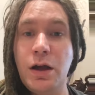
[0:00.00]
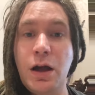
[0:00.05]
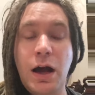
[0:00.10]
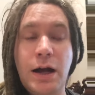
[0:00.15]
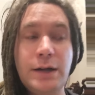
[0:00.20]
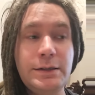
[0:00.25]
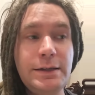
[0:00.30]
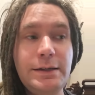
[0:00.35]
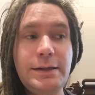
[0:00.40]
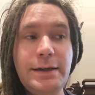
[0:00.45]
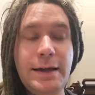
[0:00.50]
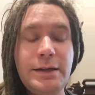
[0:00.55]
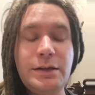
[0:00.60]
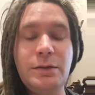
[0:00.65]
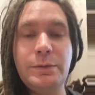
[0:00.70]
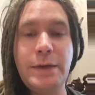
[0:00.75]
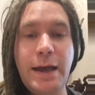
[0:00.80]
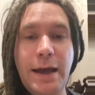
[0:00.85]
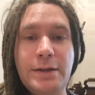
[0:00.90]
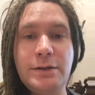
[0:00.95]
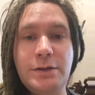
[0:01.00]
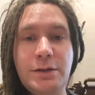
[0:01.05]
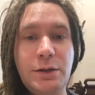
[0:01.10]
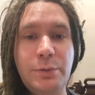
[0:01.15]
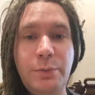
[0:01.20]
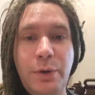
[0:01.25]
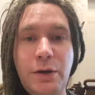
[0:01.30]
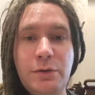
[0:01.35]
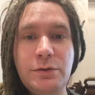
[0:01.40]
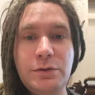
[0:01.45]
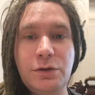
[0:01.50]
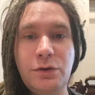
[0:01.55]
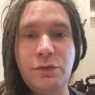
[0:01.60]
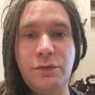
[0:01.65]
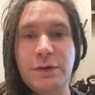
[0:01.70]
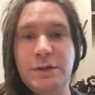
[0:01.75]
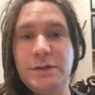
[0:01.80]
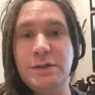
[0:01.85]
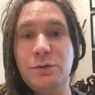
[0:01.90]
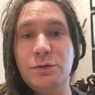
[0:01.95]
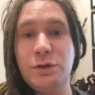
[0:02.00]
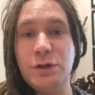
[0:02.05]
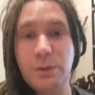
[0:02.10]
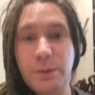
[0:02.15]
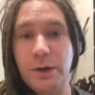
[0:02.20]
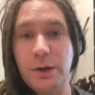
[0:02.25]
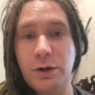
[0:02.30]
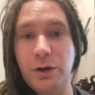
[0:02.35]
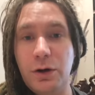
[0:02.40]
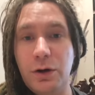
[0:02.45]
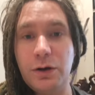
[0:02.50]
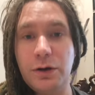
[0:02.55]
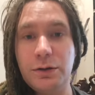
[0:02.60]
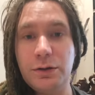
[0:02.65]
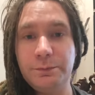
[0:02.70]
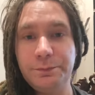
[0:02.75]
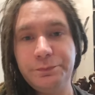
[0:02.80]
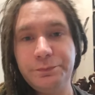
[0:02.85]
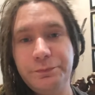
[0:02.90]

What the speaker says: I didn't end up getting to the post office till 2 o'clock.